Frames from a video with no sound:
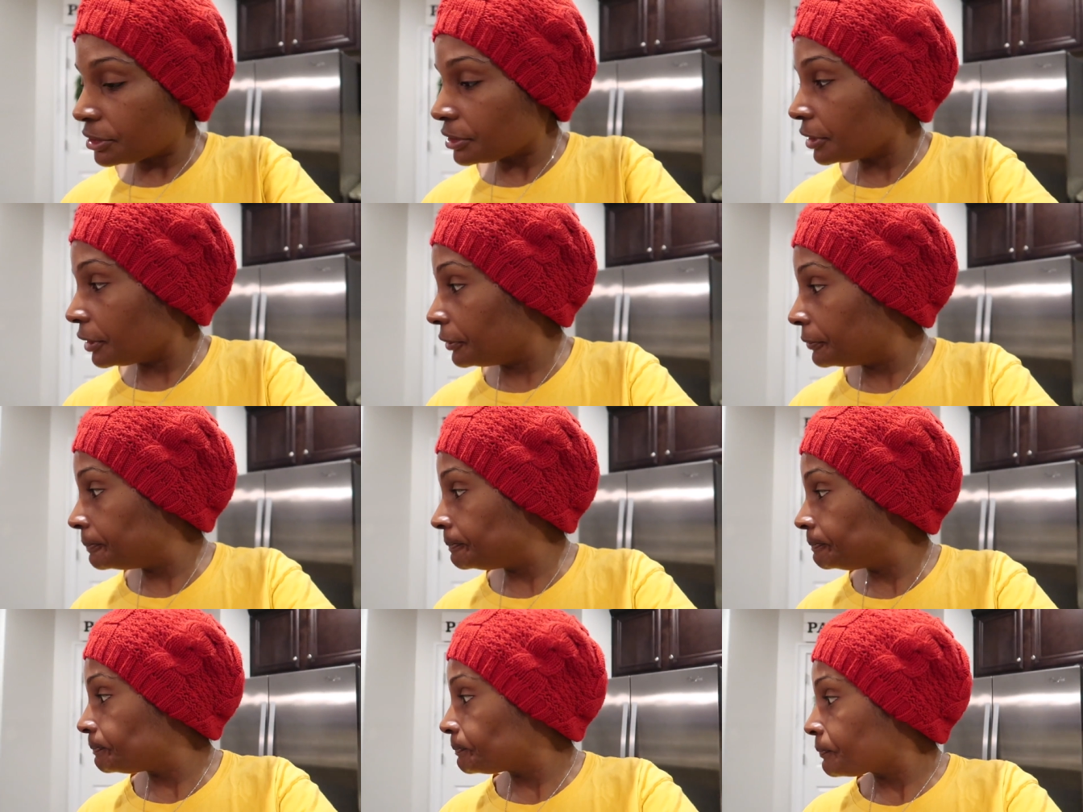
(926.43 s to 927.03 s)

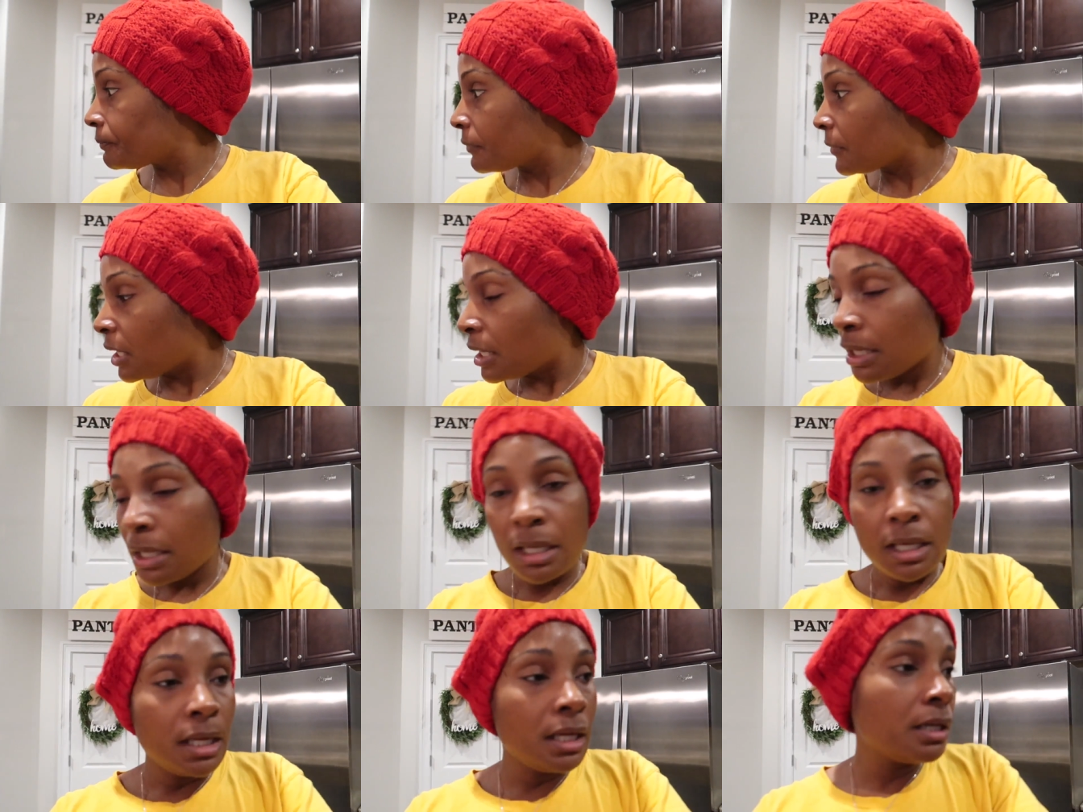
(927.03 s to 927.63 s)
So
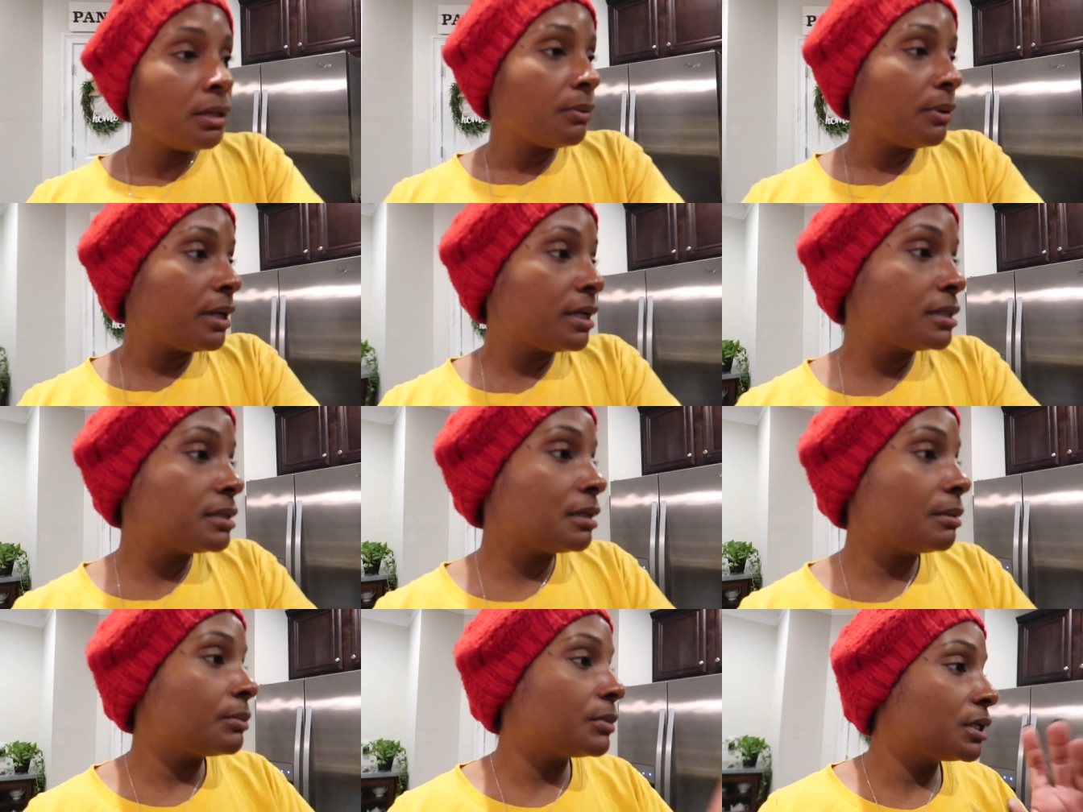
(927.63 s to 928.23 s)

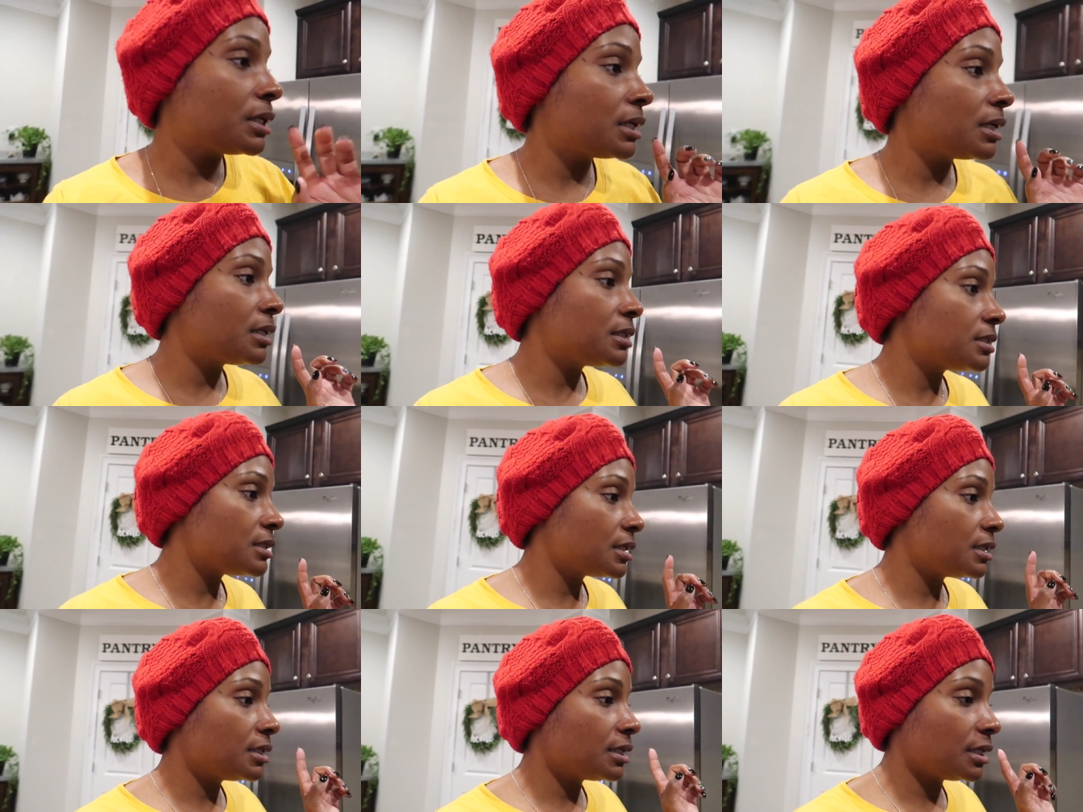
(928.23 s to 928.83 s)
anyways, I'm going to get
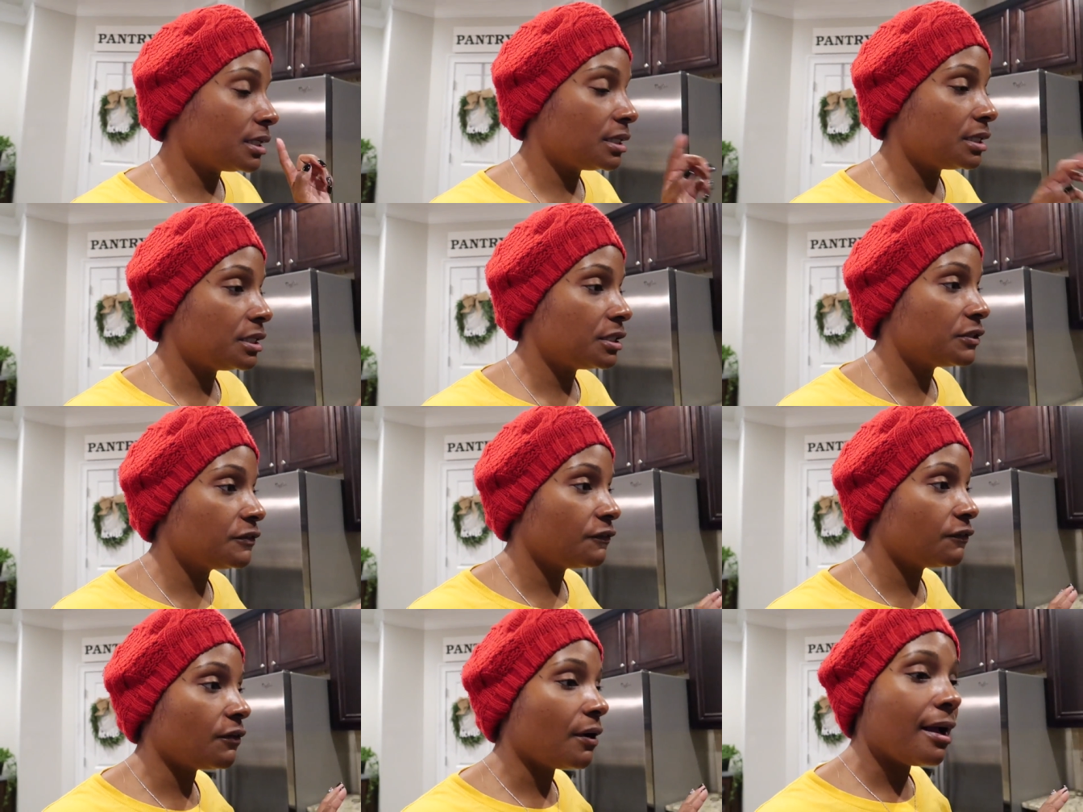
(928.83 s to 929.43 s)
to cooking
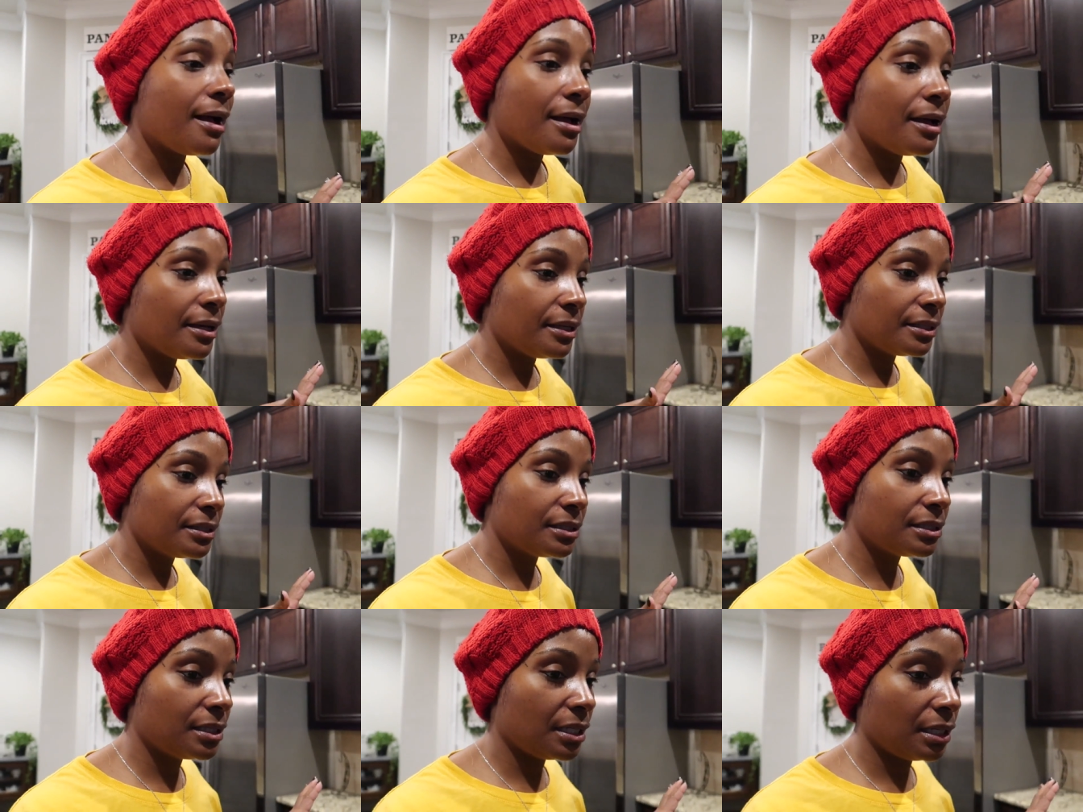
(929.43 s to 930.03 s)
these
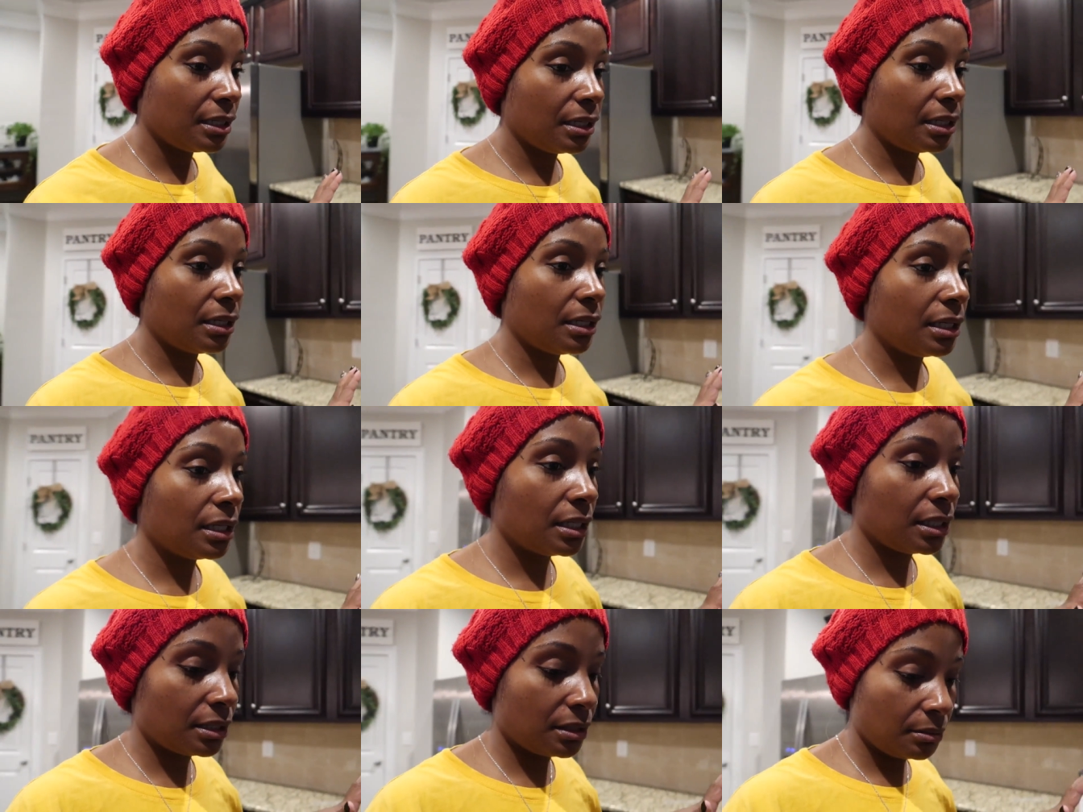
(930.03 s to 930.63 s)
fries.
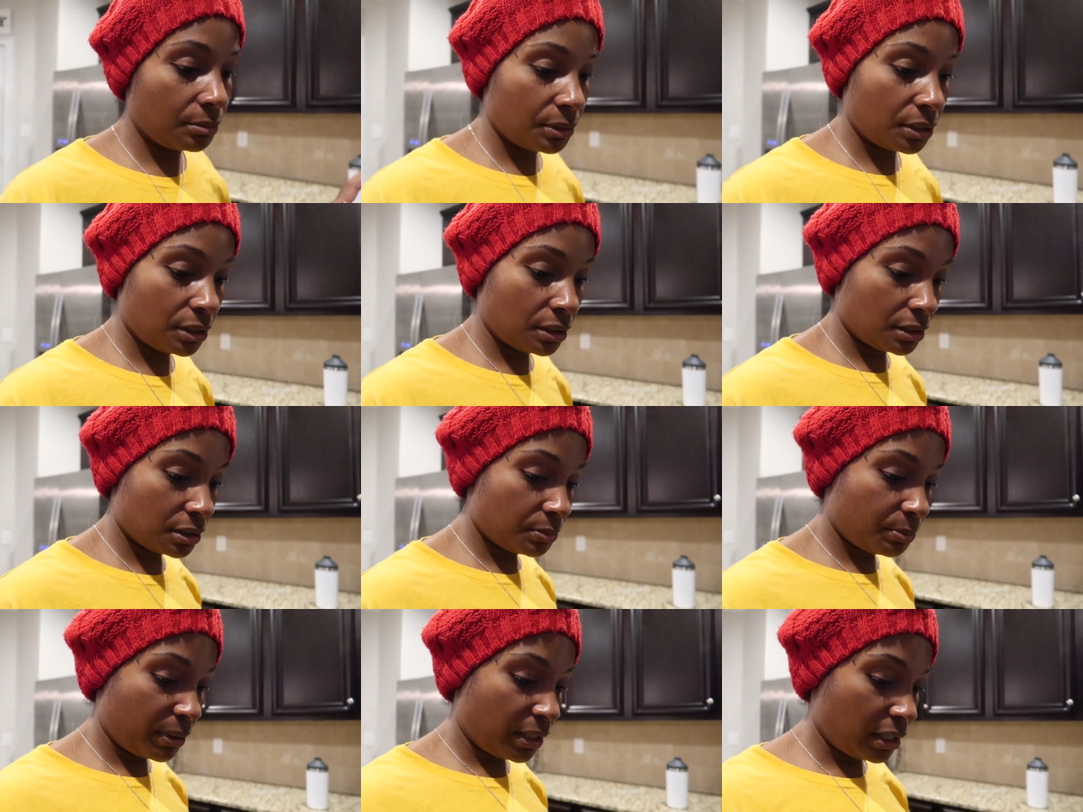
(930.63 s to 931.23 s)
Get them in
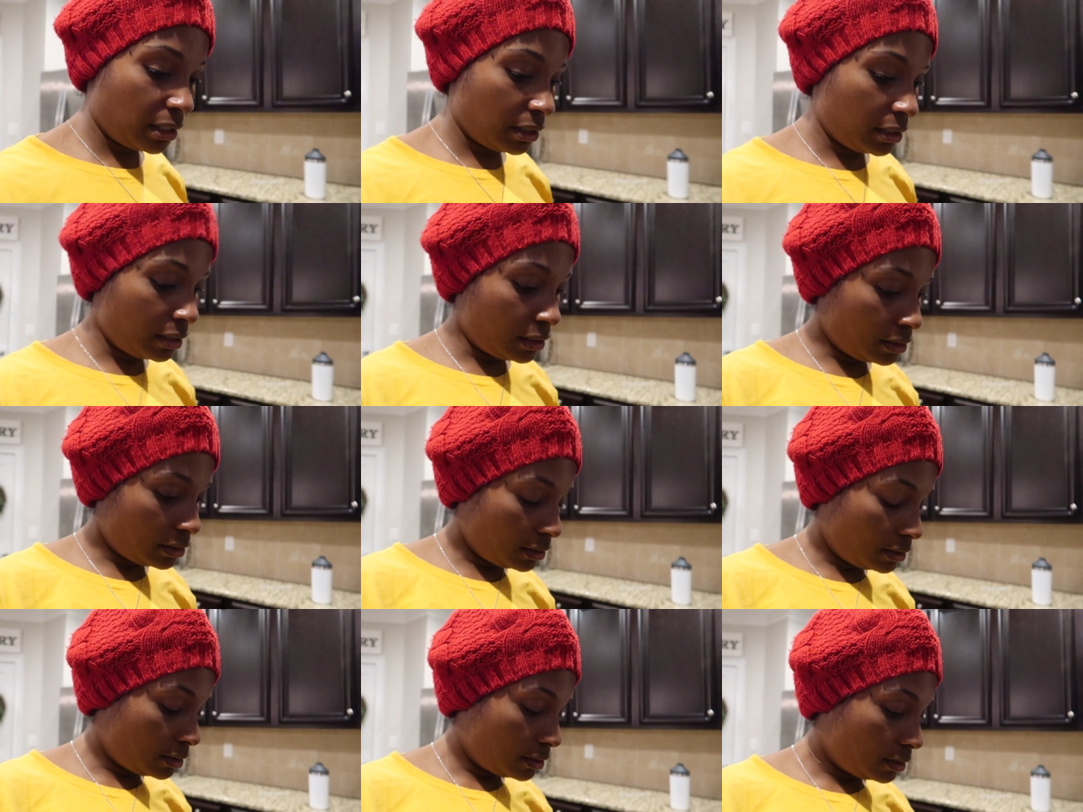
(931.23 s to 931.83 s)
this
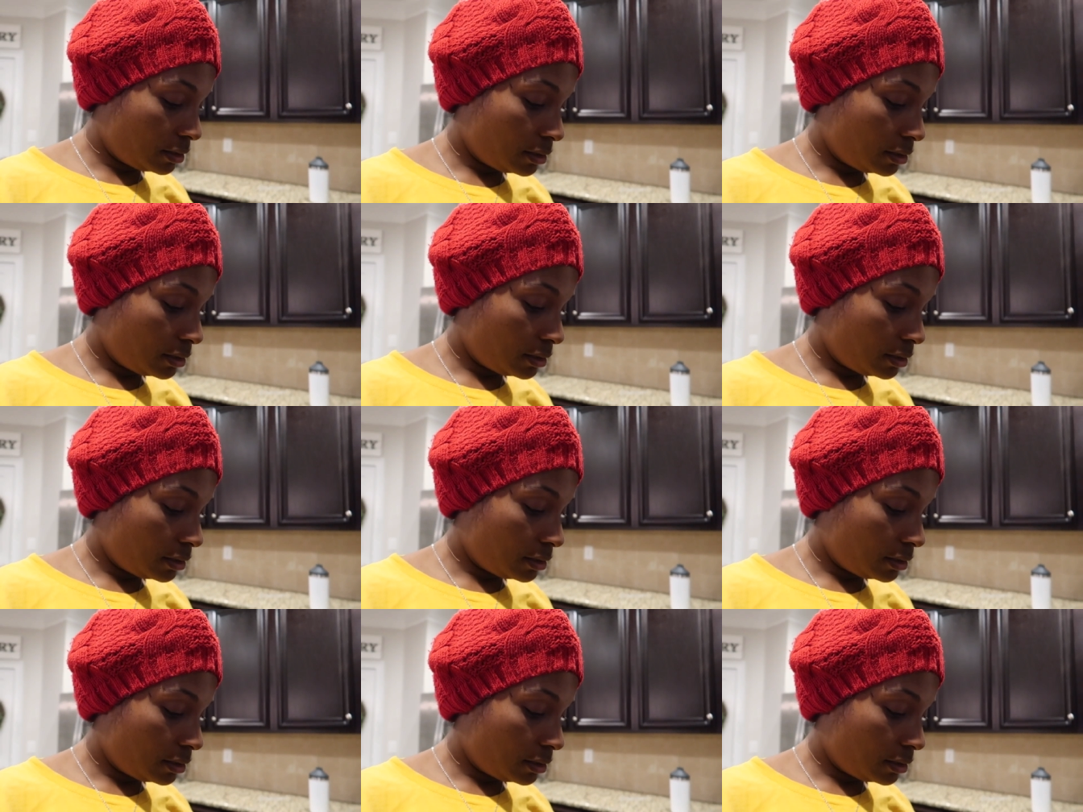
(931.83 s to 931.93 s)
pan.